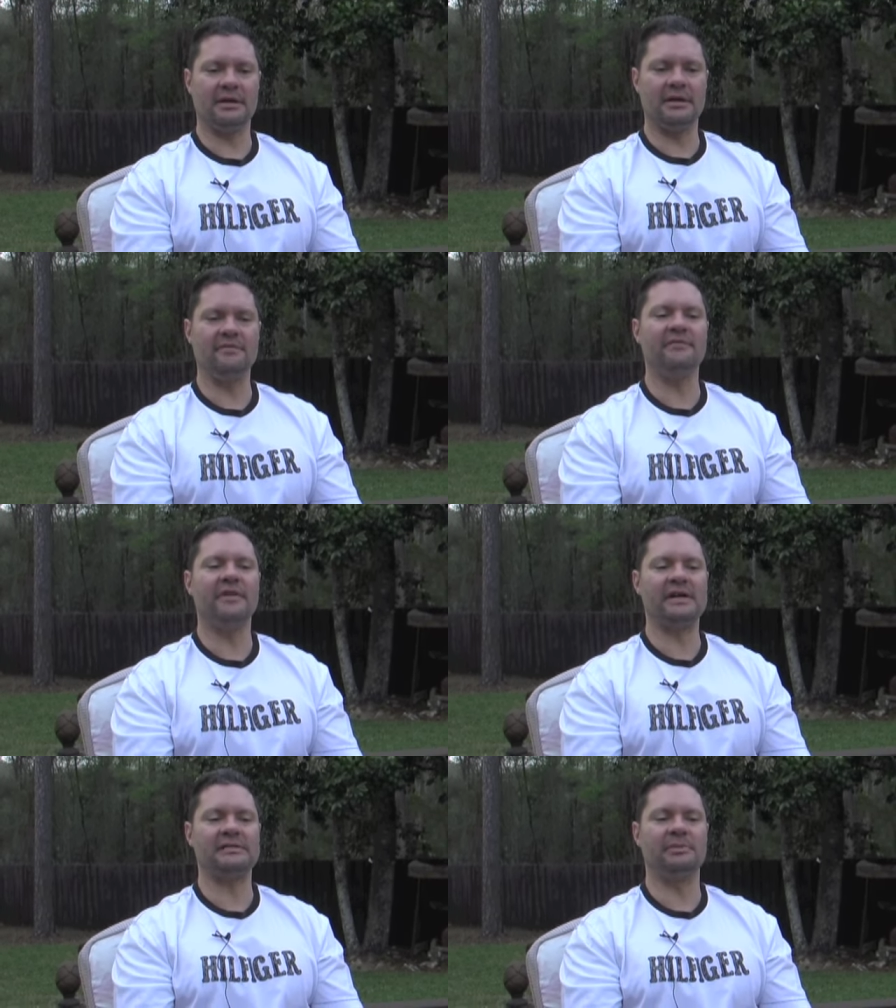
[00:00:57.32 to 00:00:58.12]

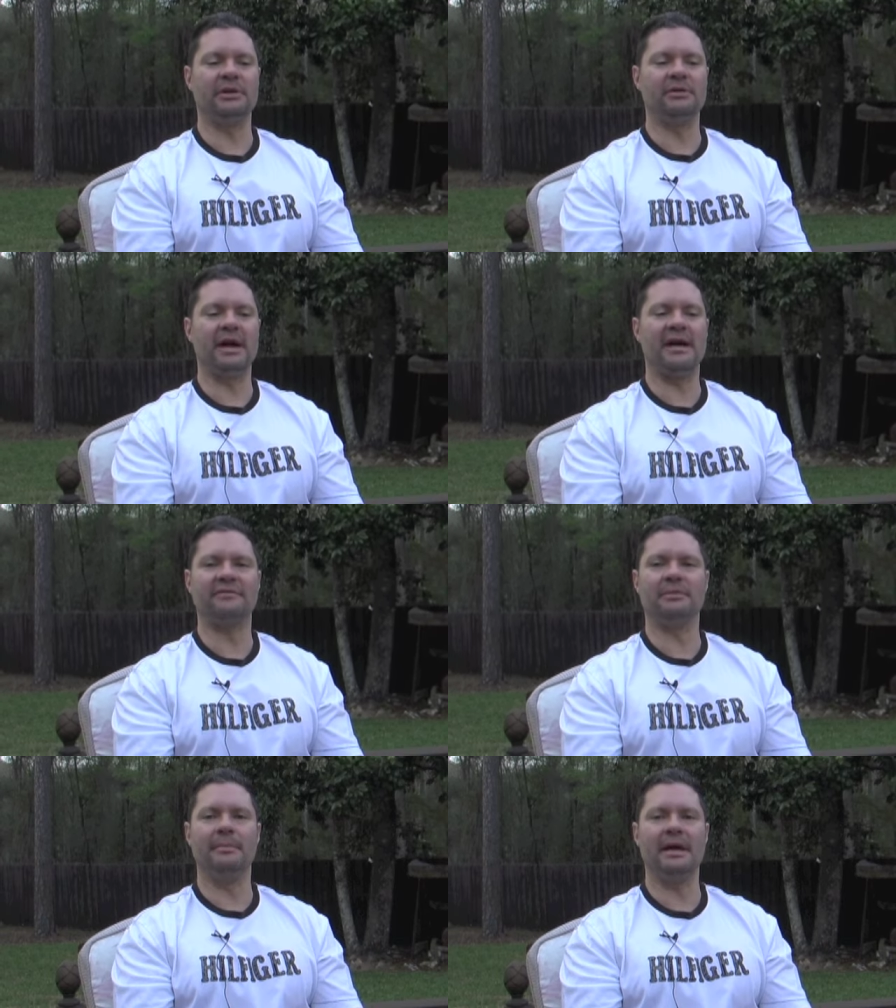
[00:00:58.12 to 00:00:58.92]
investment you
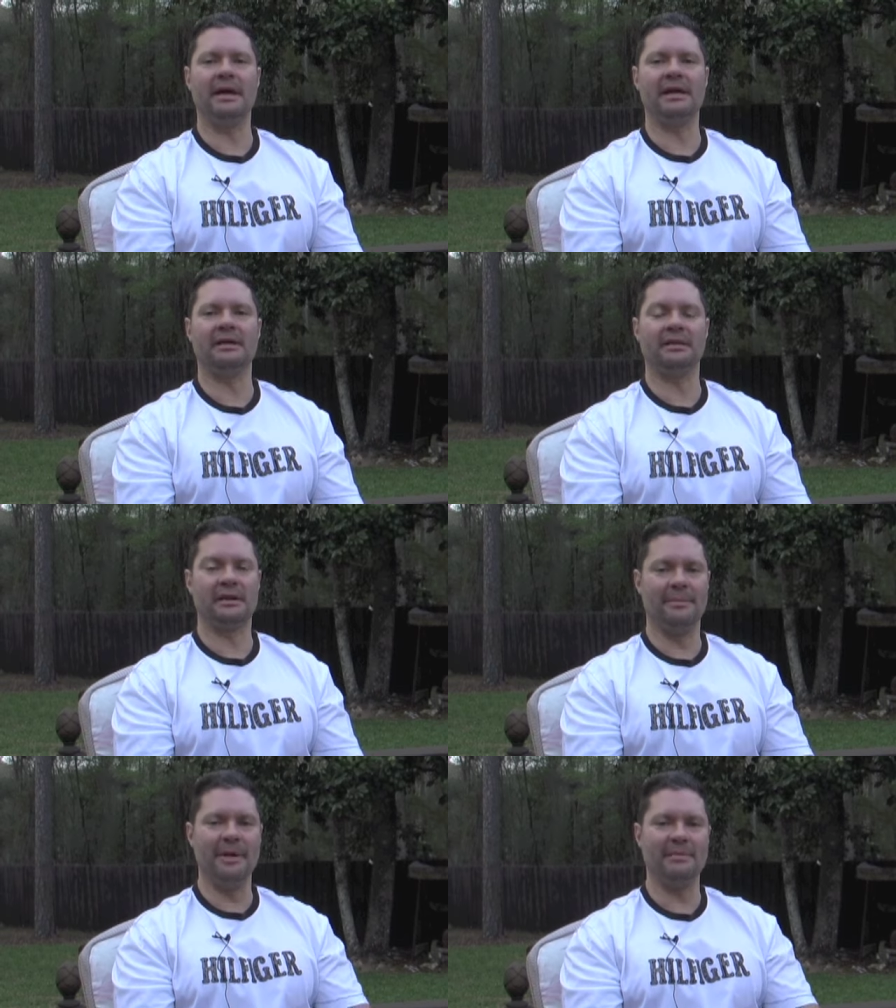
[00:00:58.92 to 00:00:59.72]
have to make and the
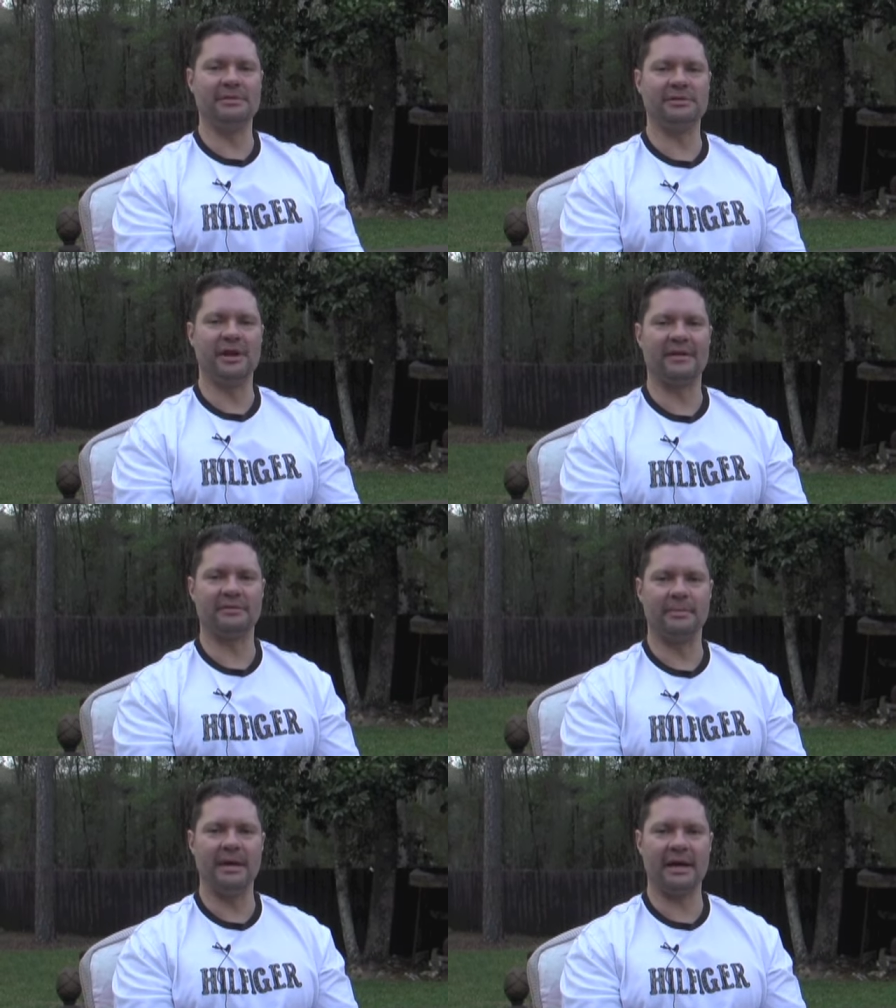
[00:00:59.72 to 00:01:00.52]
commitments you
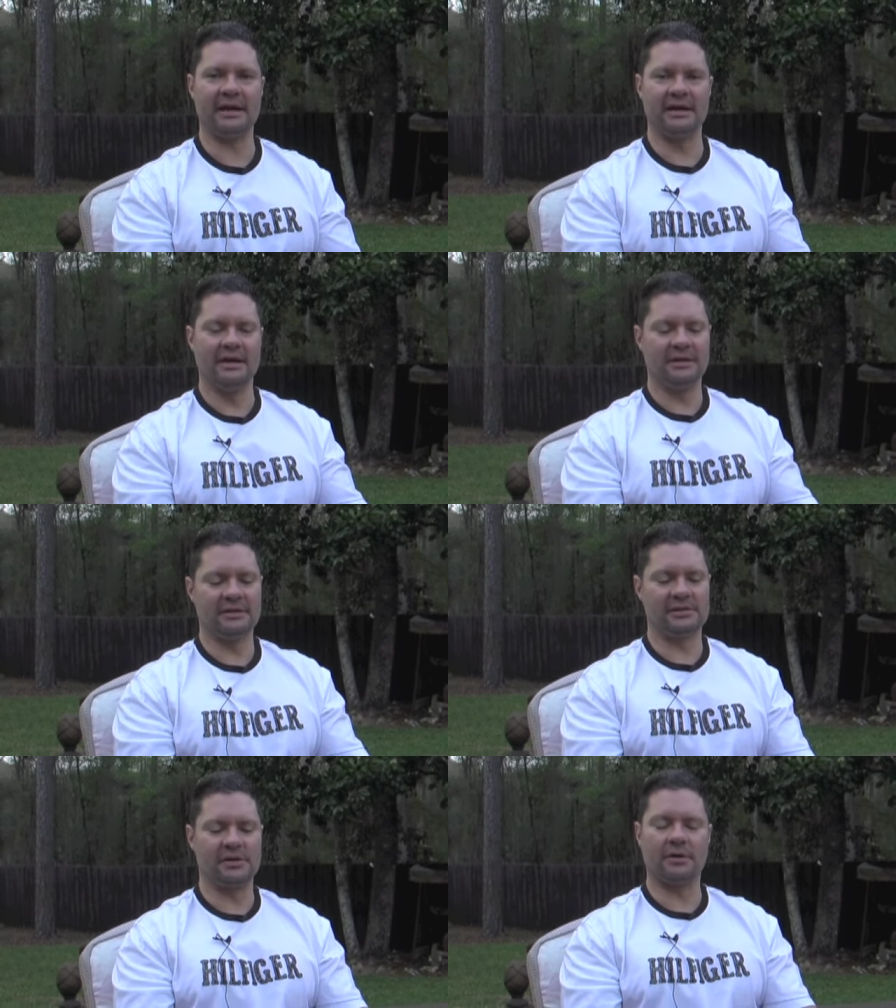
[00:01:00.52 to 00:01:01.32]
have to make
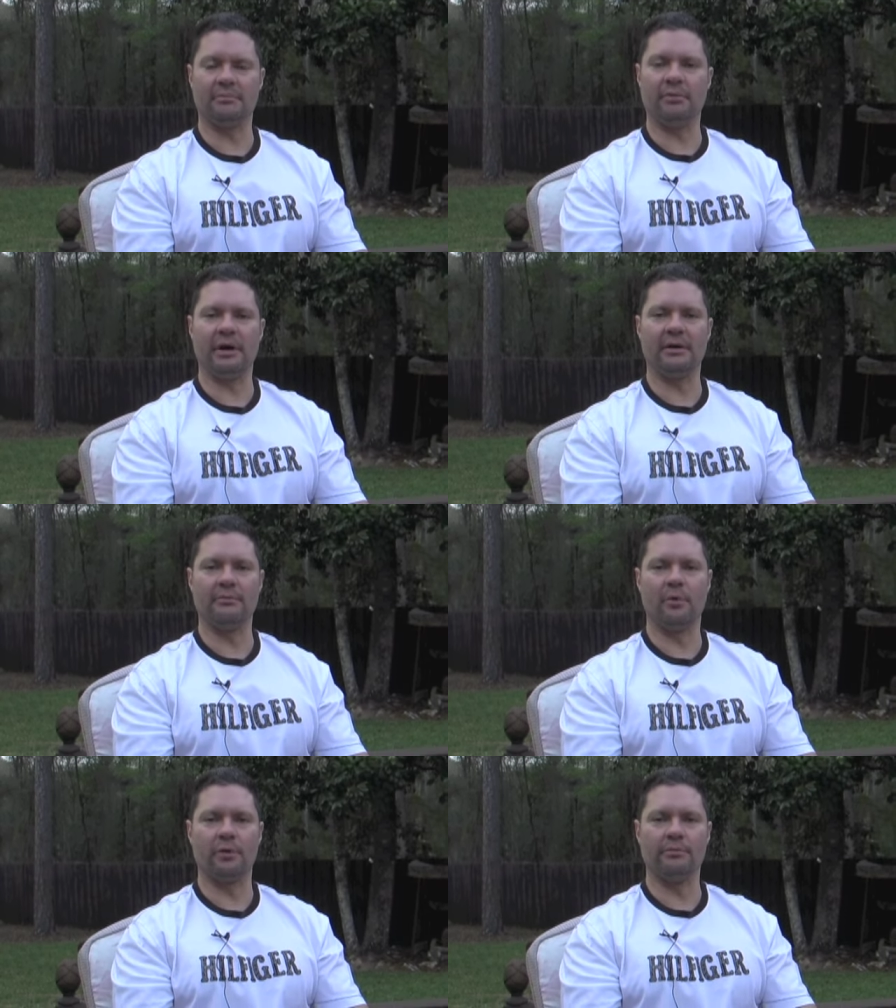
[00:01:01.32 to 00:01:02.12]
to start a brick
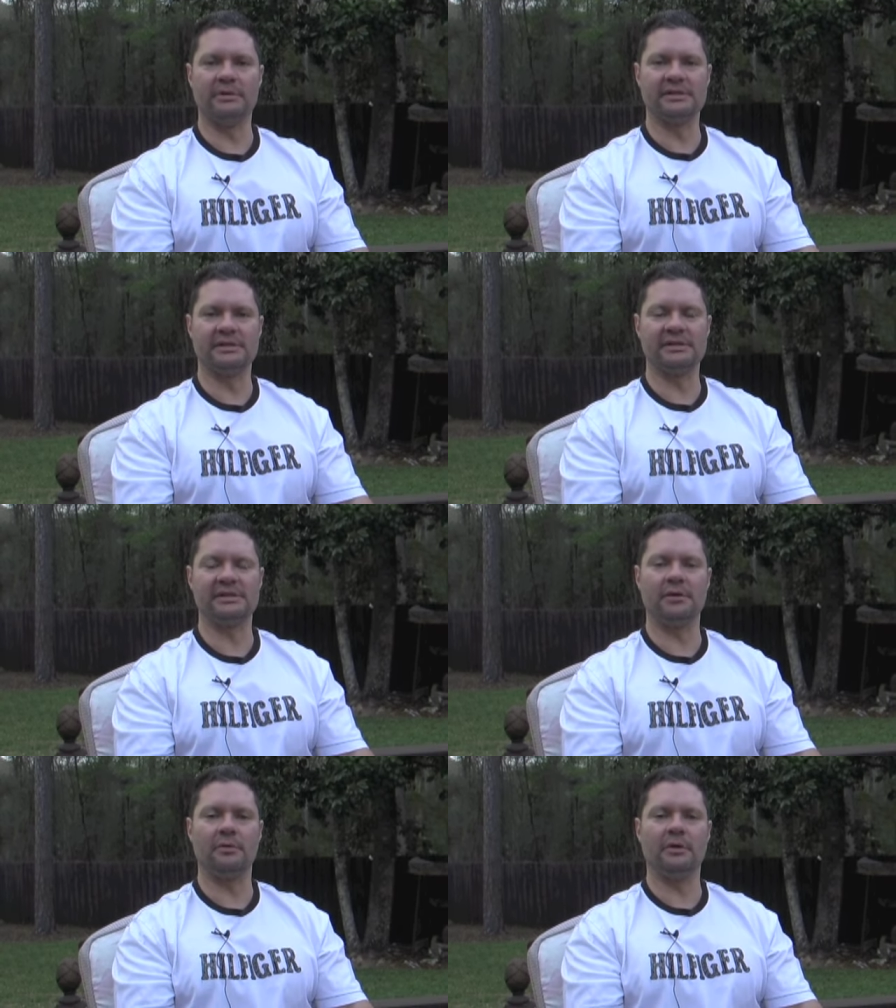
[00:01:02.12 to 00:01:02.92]
and mortar business.
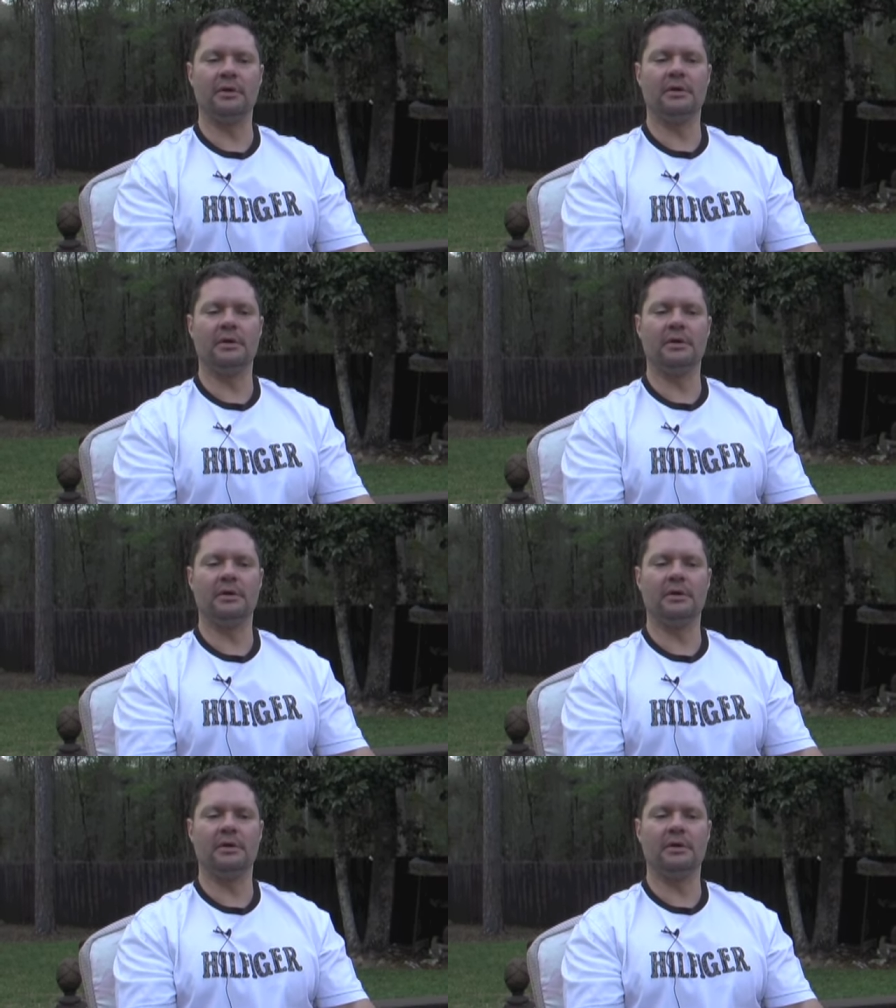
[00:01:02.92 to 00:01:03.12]
So,